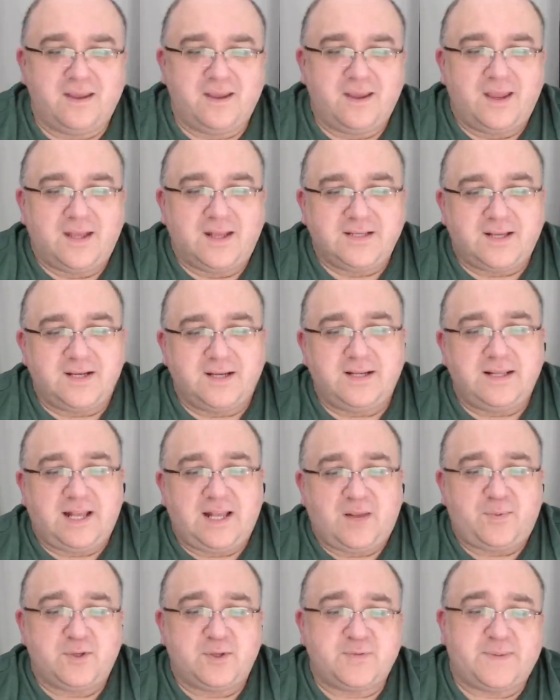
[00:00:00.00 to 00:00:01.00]
Turning the
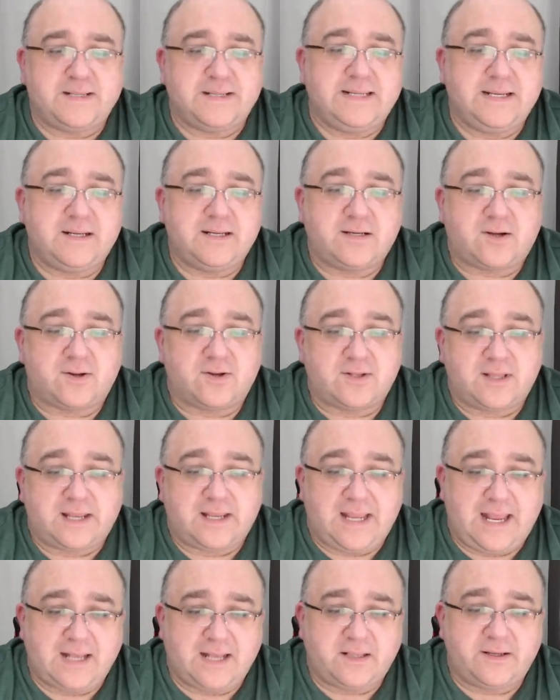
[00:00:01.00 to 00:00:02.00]
Apples by Tina Connolly.
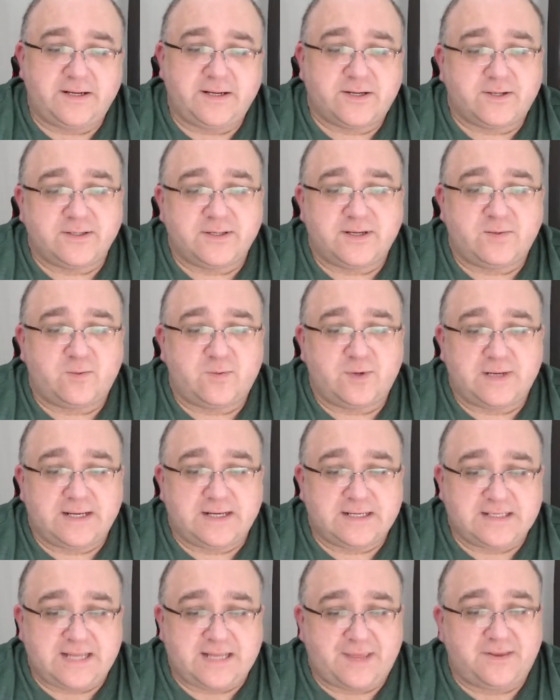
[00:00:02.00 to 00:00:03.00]
Headline content
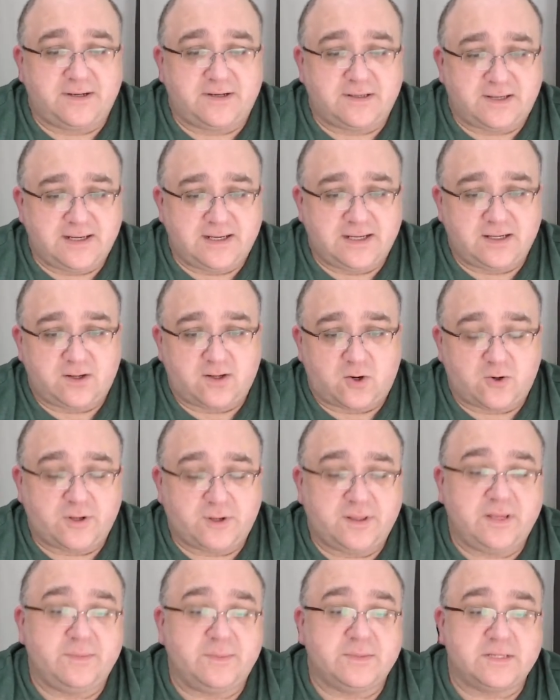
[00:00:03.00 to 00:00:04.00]
warnings: death and dying, horror
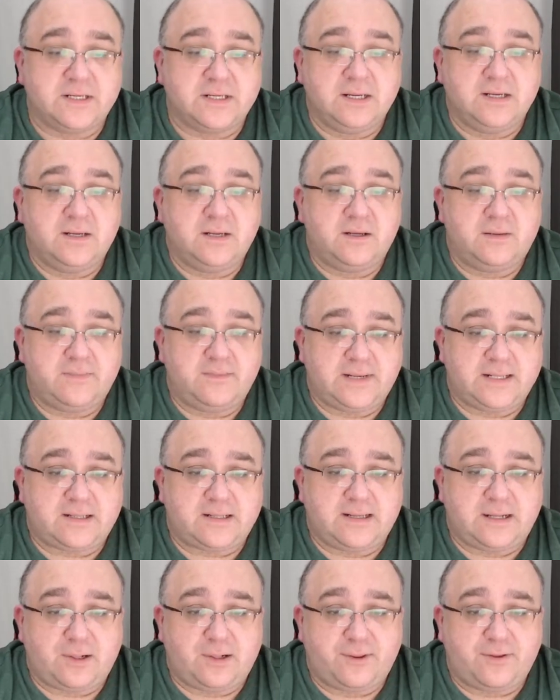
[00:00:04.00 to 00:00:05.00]
themes, mental
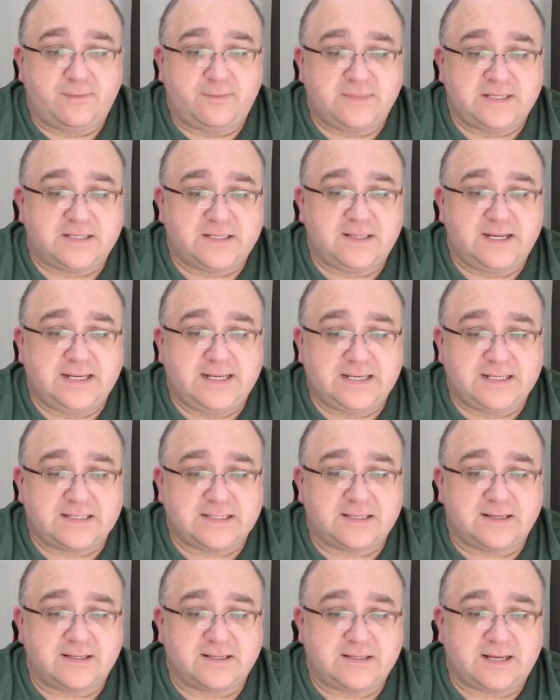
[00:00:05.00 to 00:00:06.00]
health,
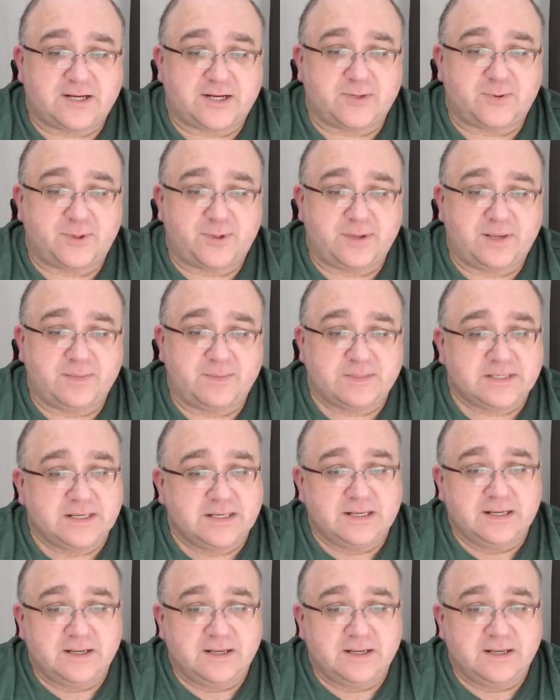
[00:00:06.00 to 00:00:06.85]
miscellaneous sexual themes,